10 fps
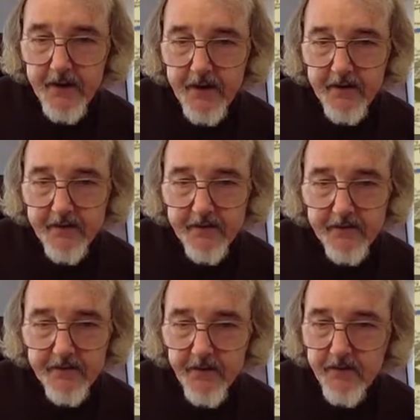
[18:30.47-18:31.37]
Okay,
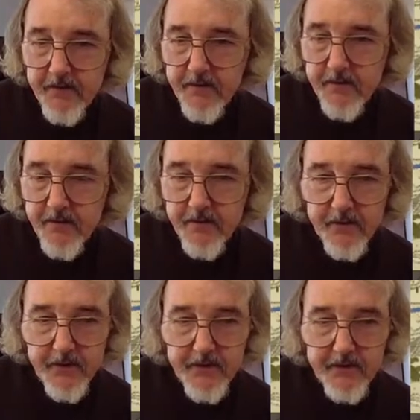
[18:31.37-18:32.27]
so
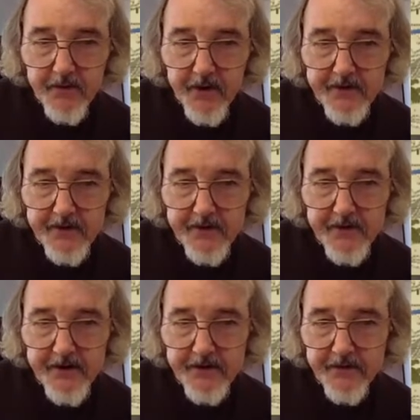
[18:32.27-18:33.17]
we're just
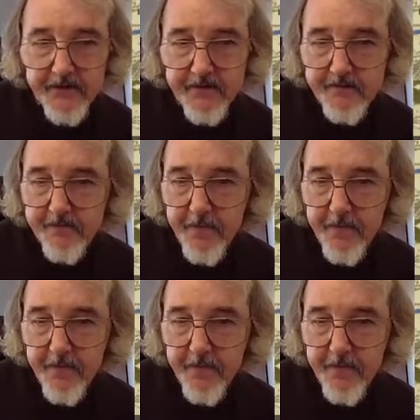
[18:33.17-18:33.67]
crossing the desert,